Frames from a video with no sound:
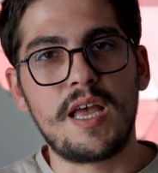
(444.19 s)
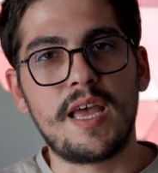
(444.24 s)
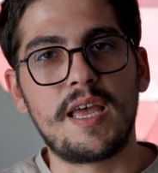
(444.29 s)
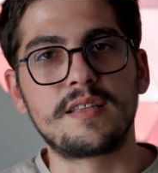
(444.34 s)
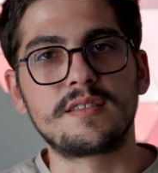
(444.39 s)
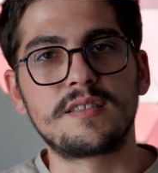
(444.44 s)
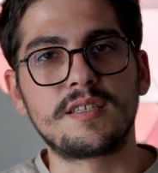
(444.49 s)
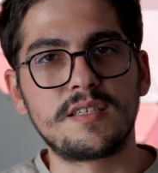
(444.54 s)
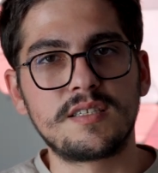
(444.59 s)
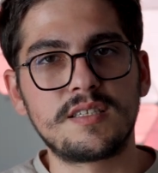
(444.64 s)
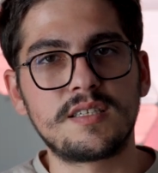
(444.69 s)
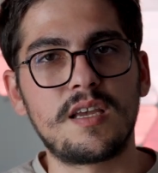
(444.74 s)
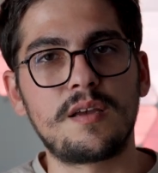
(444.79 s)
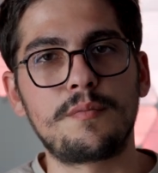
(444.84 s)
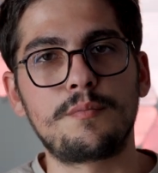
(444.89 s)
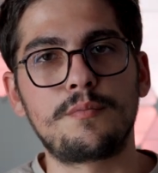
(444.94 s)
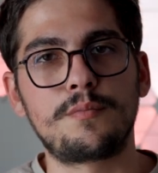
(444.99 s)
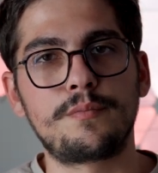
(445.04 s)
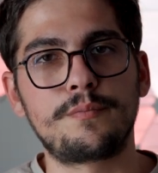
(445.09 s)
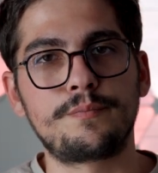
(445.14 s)
And since
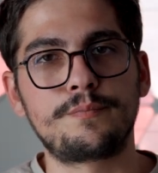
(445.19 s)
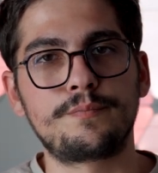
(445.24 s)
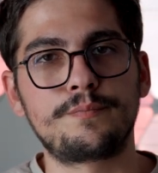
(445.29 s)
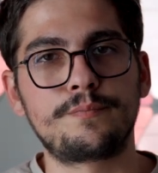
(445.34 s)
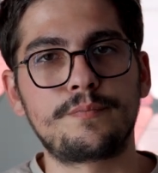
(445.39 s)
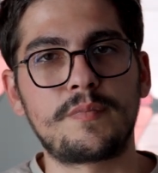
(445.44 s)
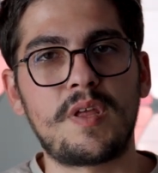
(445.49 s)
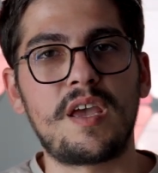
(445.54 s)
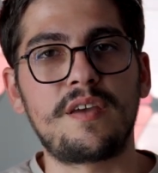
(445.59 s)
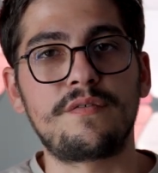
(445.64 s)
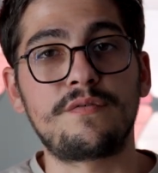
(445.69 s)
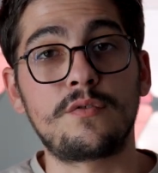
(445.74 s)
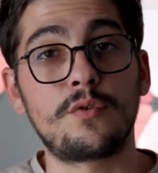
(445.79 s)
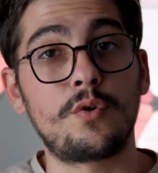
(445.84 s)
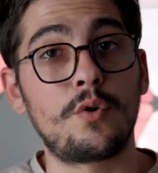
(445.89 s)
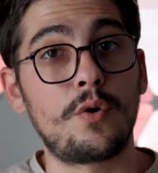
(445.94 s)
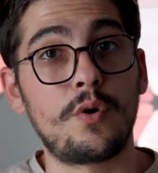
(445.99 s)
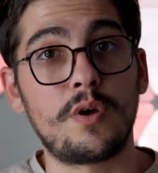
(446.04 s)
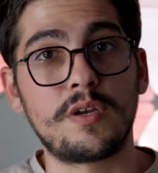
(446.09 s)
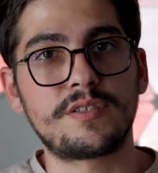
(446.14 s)
I've
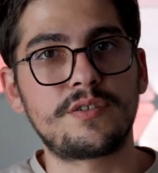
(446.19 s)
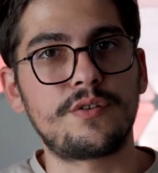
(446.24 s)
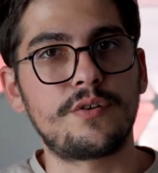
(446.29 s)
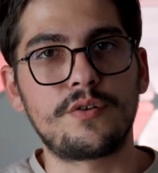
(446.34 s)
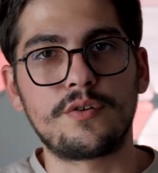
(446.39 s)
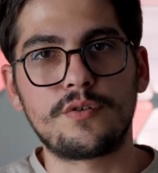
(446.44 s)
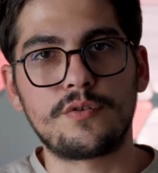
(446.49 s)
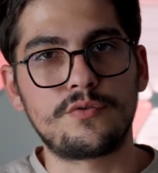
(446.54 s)
no external